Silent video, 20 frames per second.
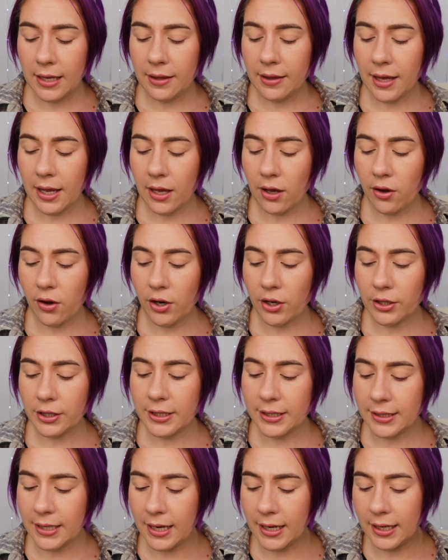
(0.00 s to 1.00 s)
They are
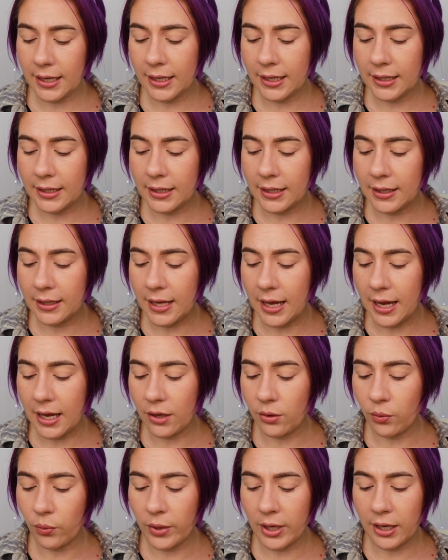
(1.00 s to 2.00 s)
saying
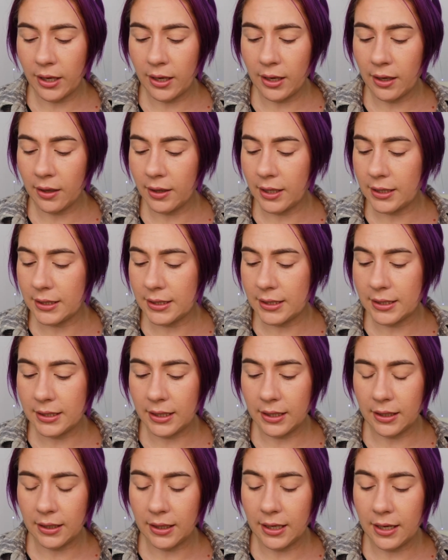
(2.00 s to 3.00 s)
that let's
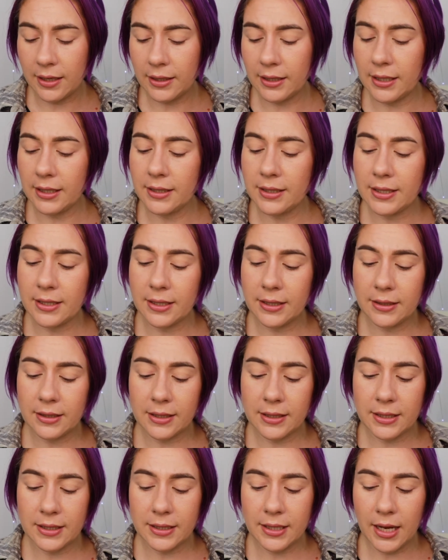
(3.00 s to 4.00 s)
see, an instant
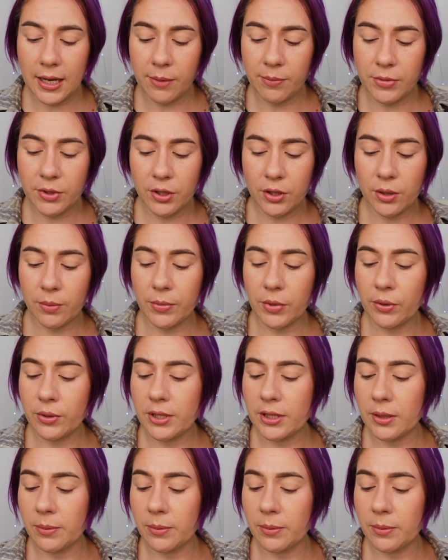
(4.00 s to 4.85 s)
escape to the most